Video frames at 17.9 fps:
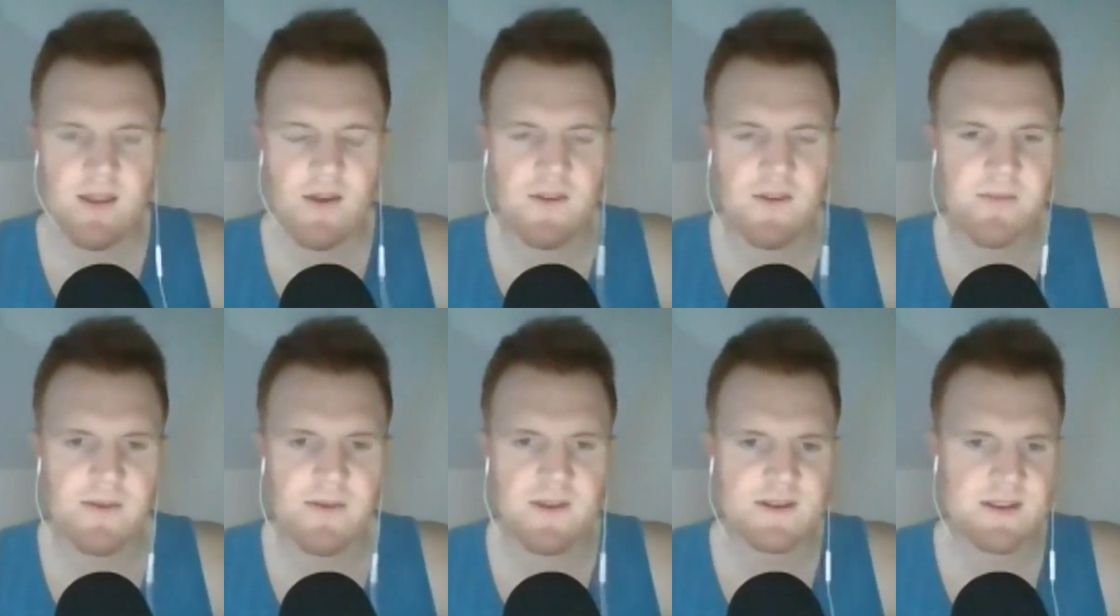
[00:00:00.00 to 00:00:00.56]

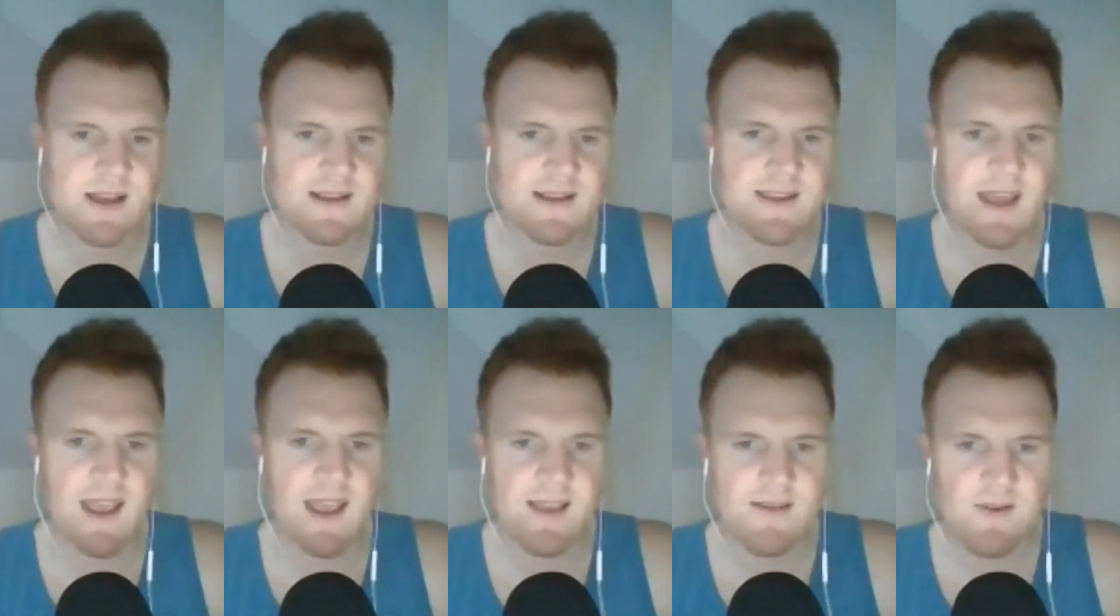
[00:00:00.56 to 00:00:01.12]
positions, I
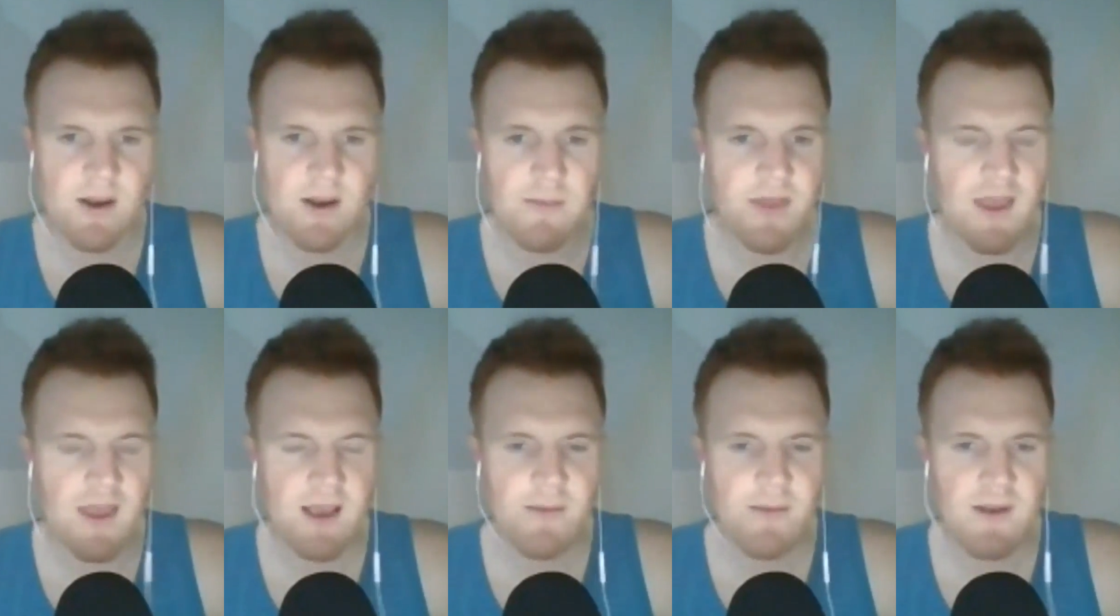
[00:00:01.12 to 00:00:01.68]
take it. So I'm going
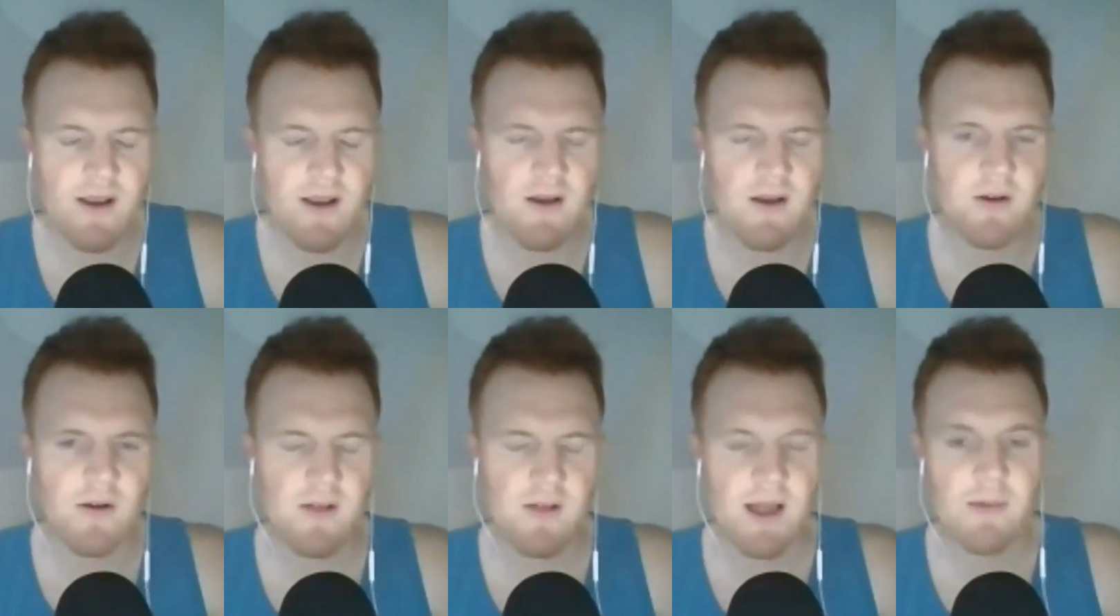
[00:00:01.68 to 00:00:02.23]
to go
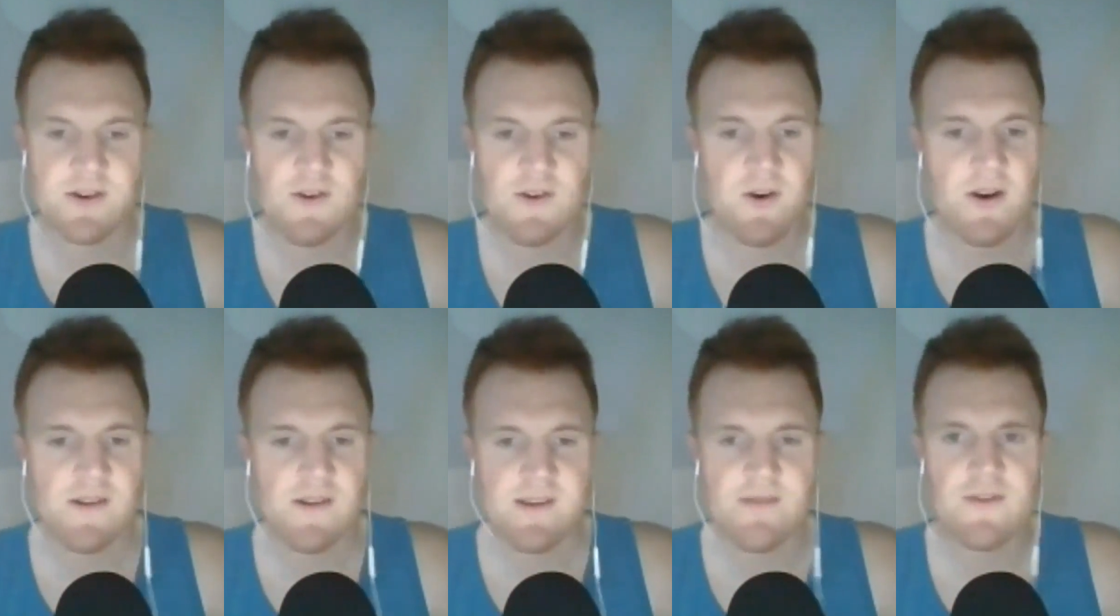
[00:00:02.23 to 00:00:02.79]
Gleyber
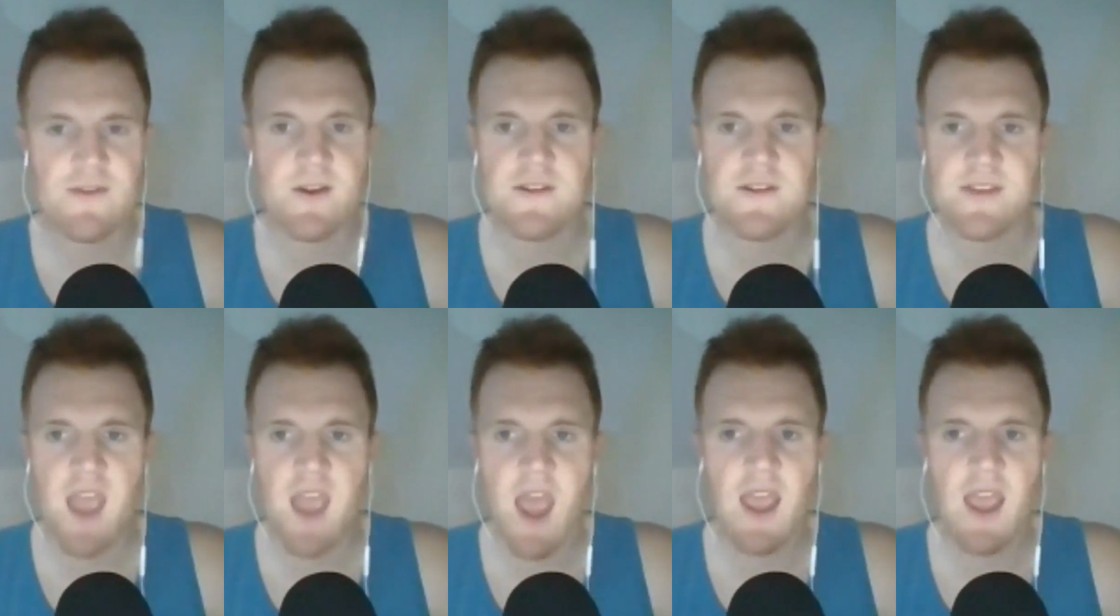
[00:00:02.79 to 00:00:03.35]
Torres, even though he's
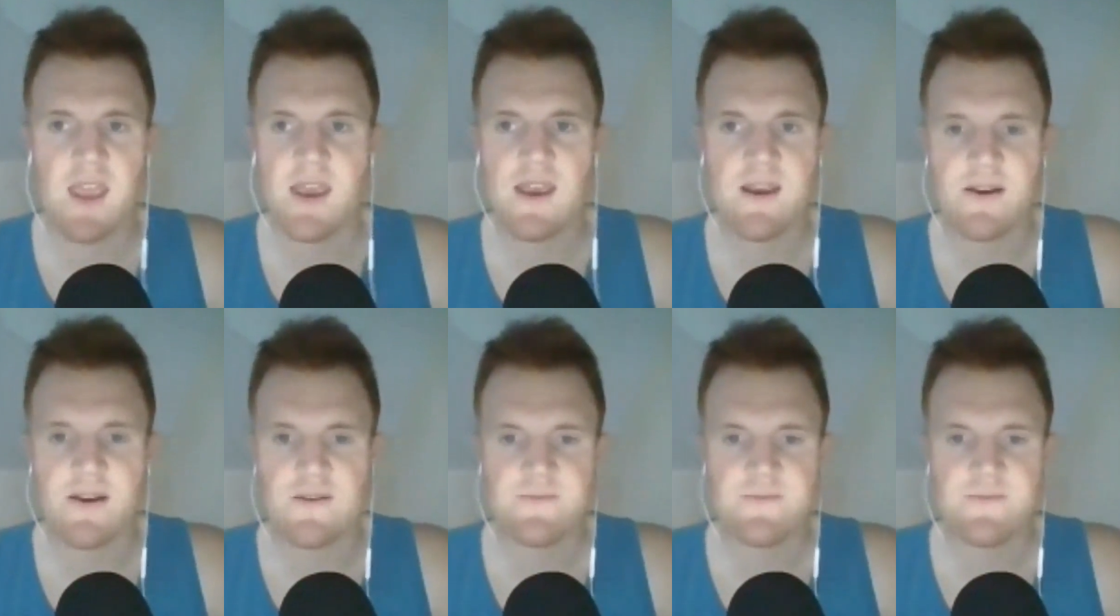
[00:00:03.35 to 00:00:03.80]
a Yankee.